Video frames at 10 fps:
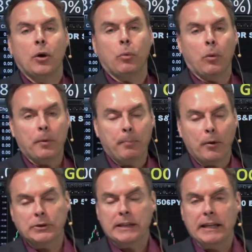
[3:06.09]
what we
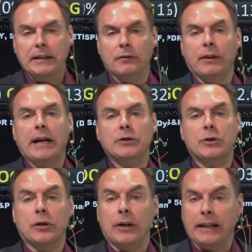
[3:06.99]
posted at the end of
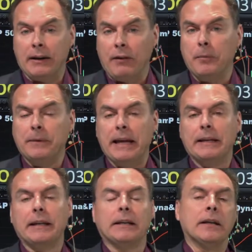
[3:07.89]
last year, and then I've
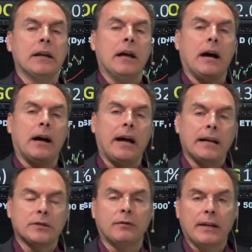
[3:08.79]
updated it
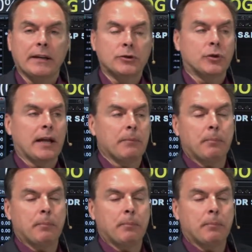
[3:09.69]
as of yesterday.